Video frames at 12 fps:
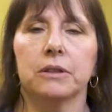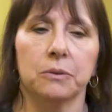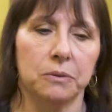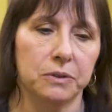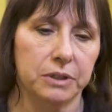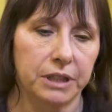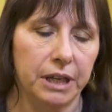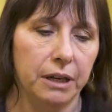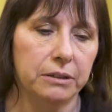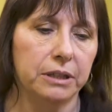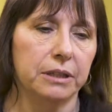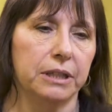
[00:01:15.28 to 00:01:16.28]
There was a
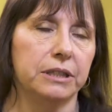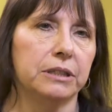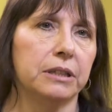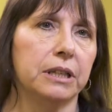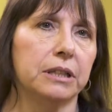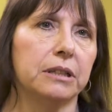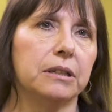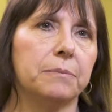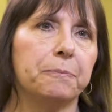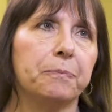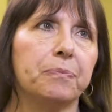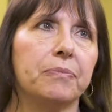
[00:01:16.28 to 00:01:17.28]
calculation that
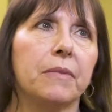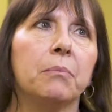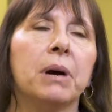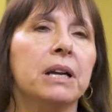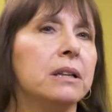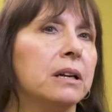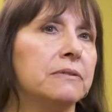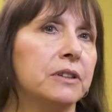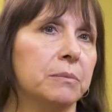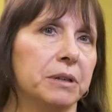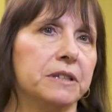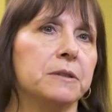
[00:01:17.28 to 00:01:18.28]
my
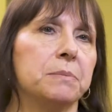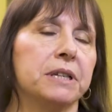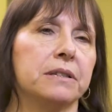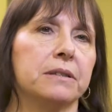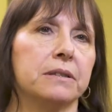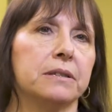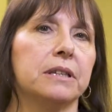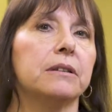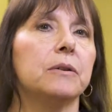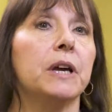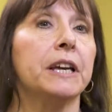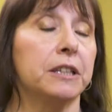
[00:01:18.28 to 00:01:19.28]
lifetime expenses
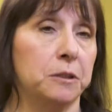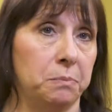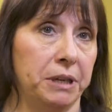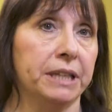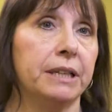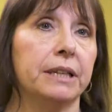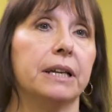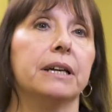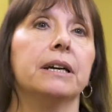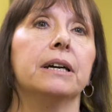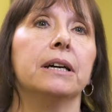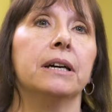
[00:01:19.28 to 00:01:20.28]
expected
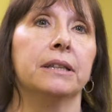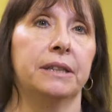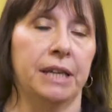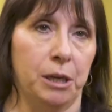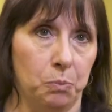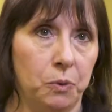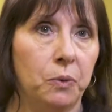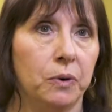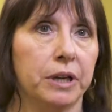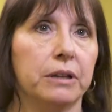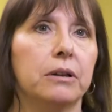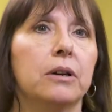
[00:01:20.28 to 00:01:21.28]
at that
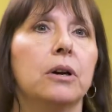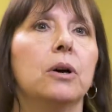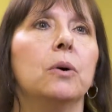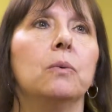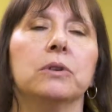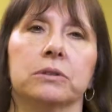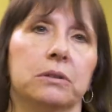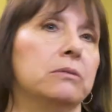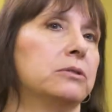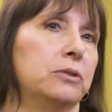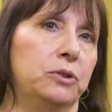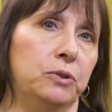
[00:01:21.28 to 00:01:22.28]
point was
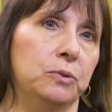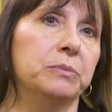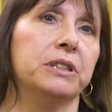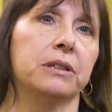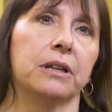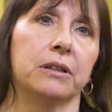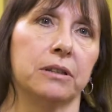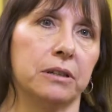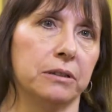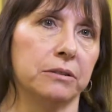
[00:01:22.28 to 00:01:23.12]
close to $2 million.